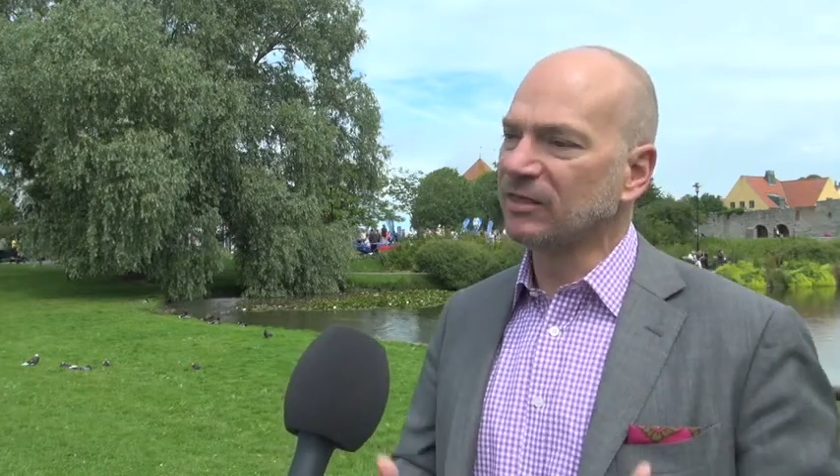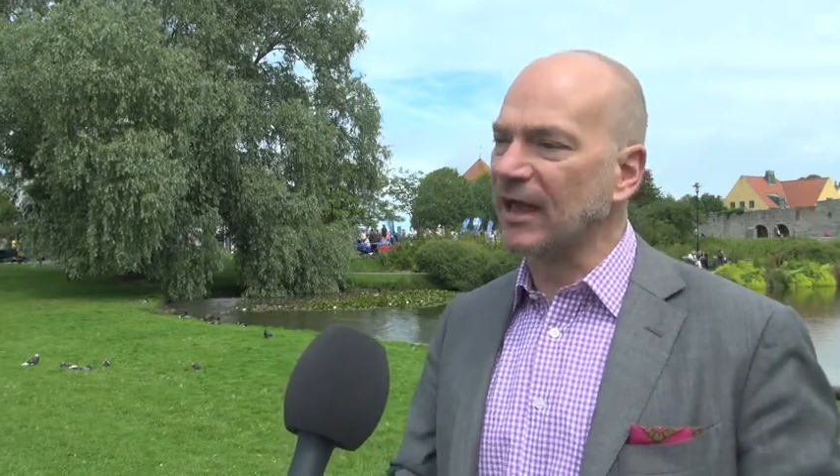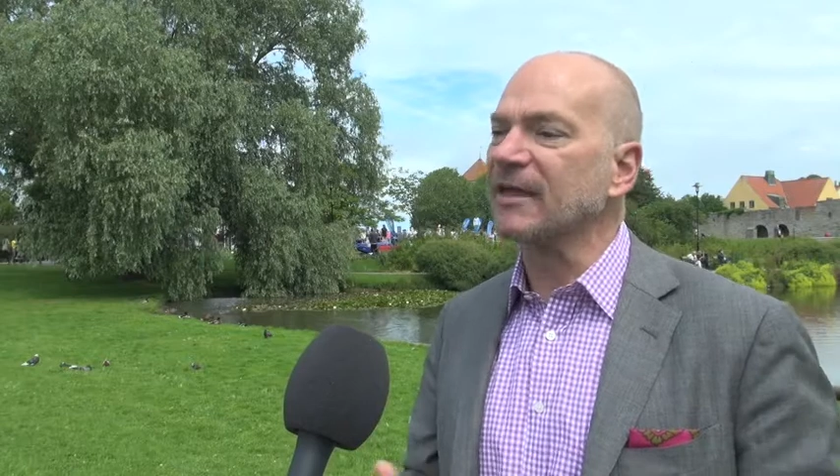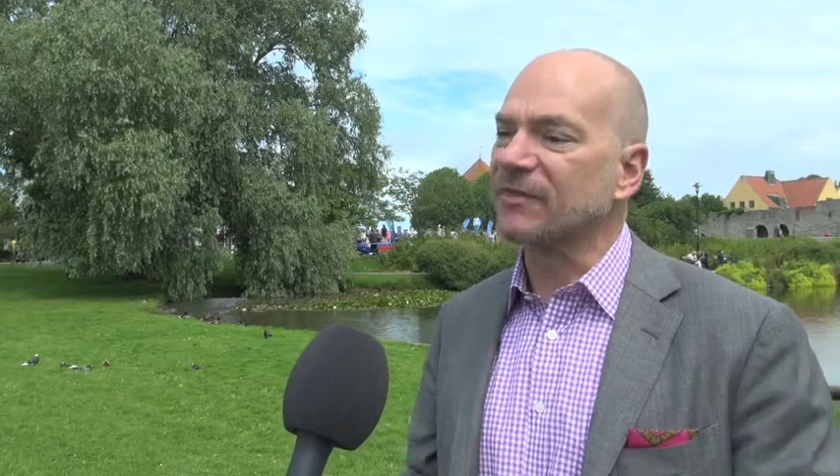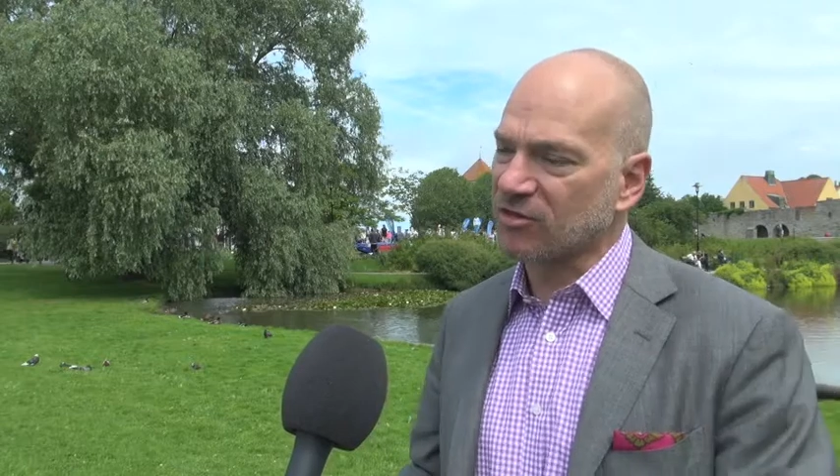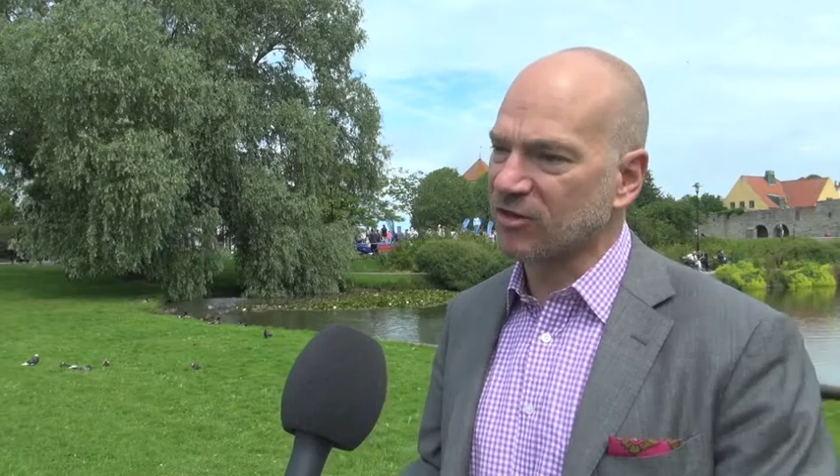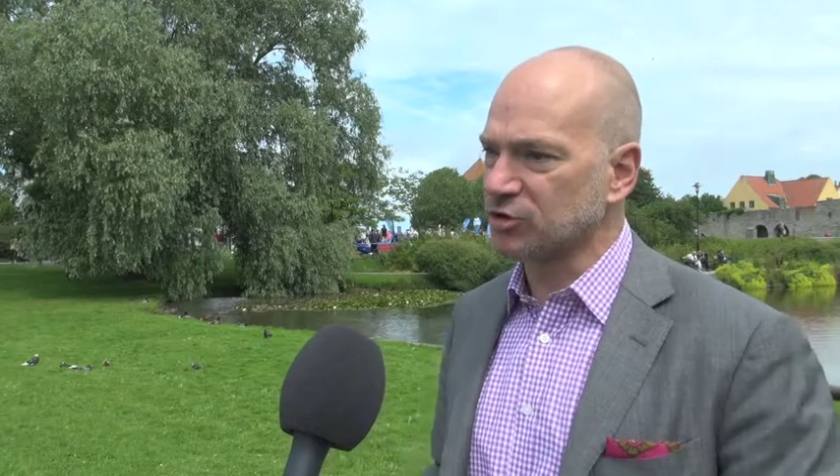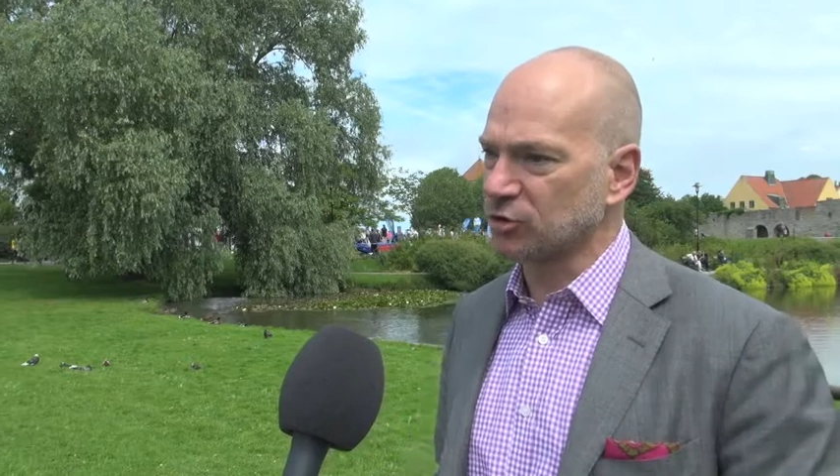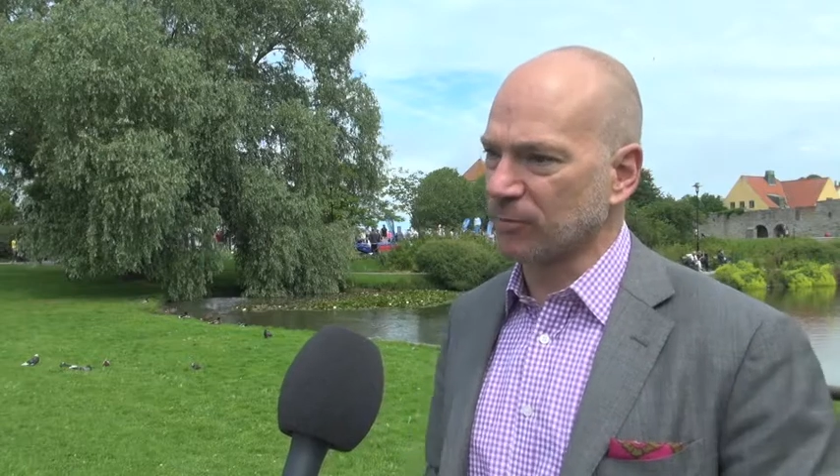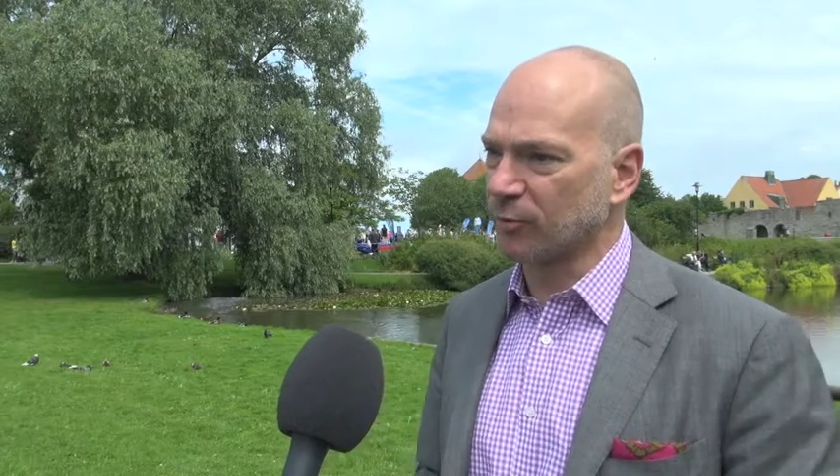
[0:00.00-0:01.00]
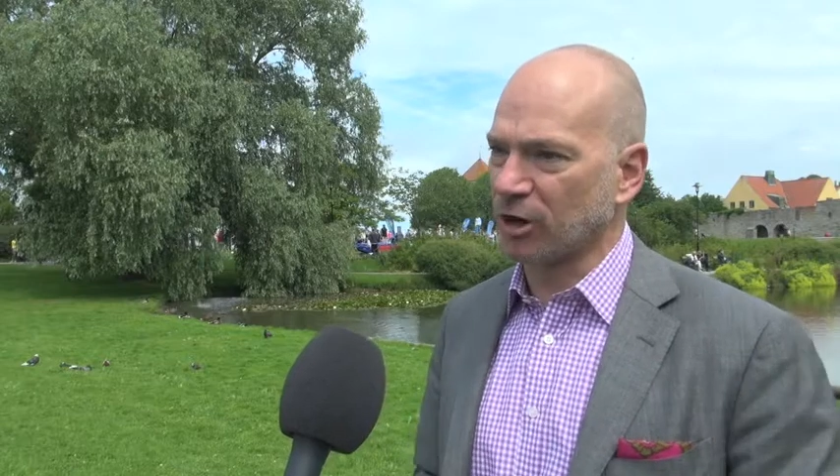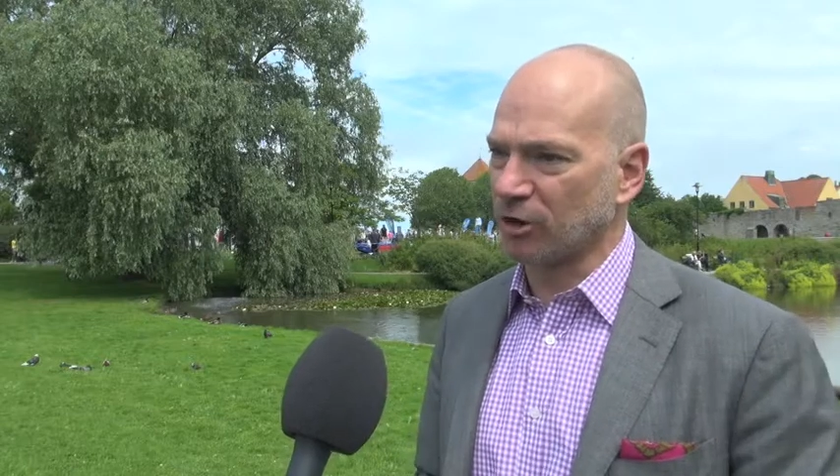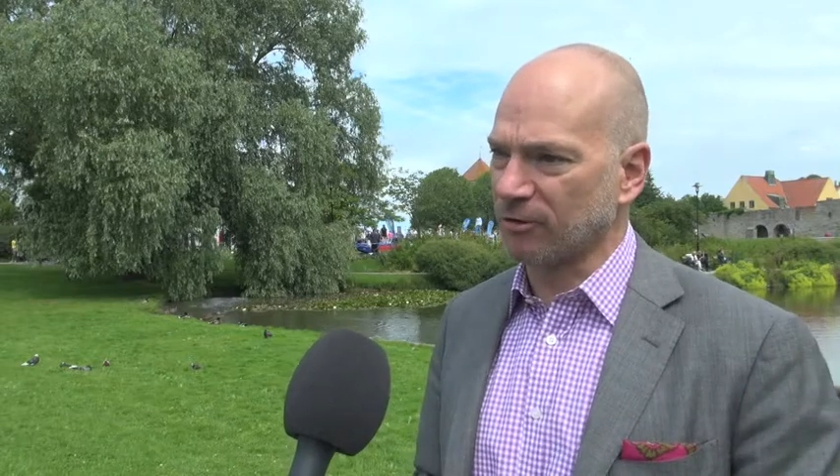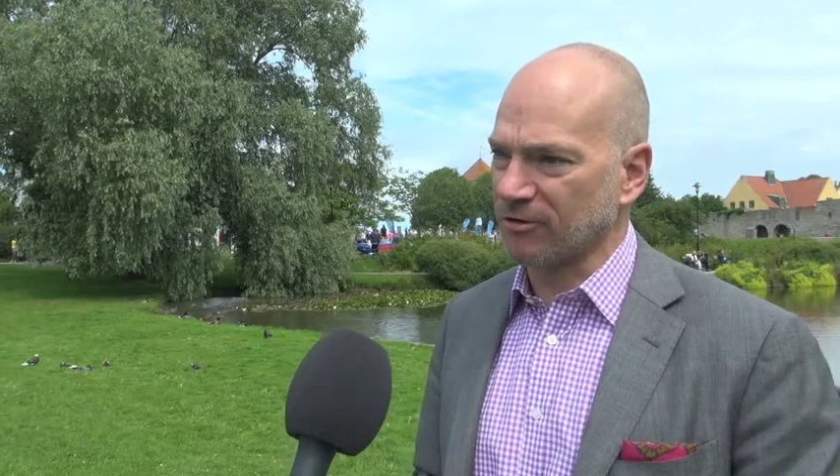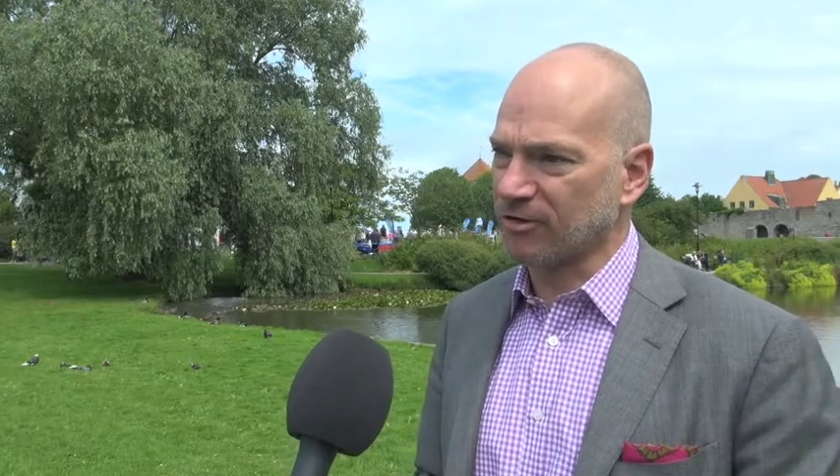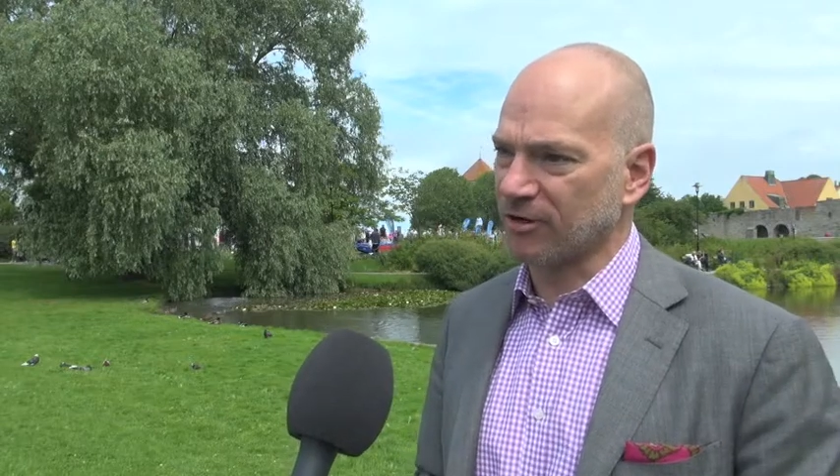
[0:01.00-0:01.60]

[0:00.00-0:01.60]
like this digital progress